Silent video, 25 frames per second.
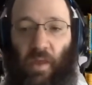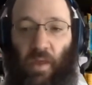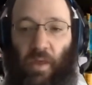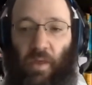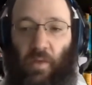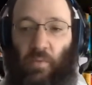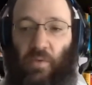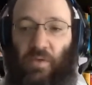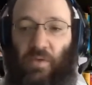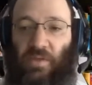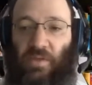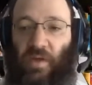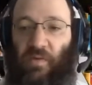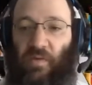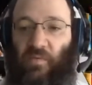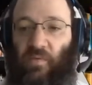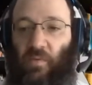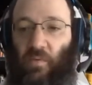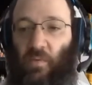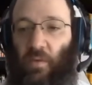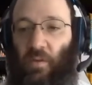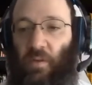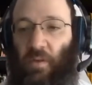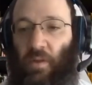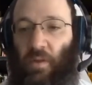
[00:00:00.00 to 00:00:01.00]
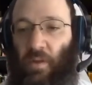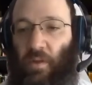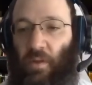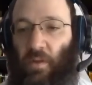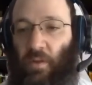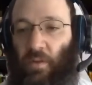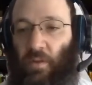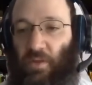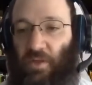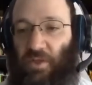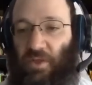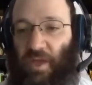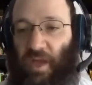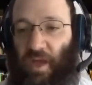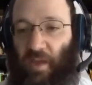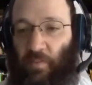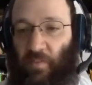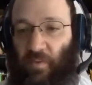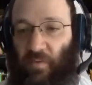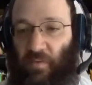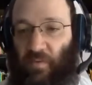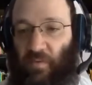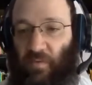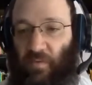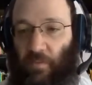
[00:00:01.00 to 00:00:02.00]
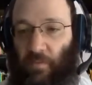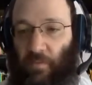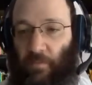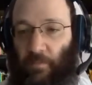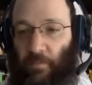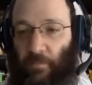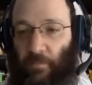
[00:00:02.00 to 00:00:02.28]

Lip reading: I wish everyone a good Shabbos.